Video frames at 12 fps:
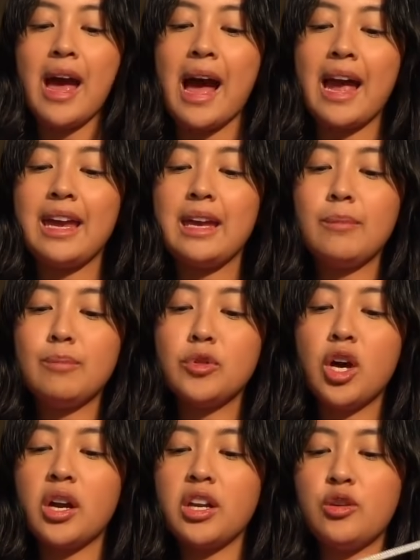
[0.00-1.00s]

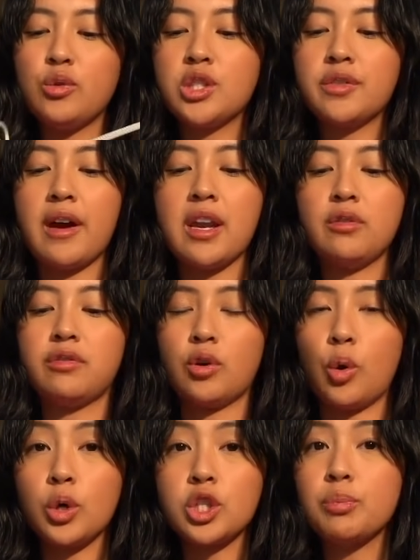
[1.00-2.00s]
I'm not a huge fan of
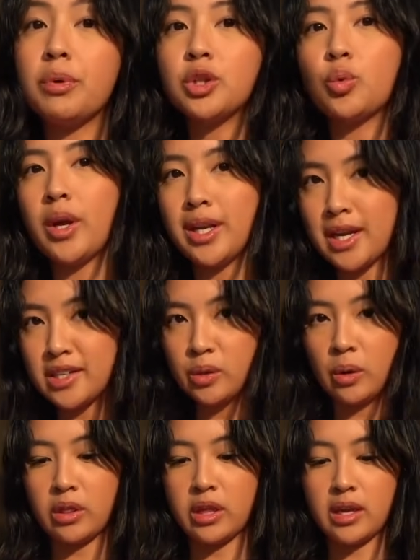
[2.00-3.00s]
Coach, but when I saw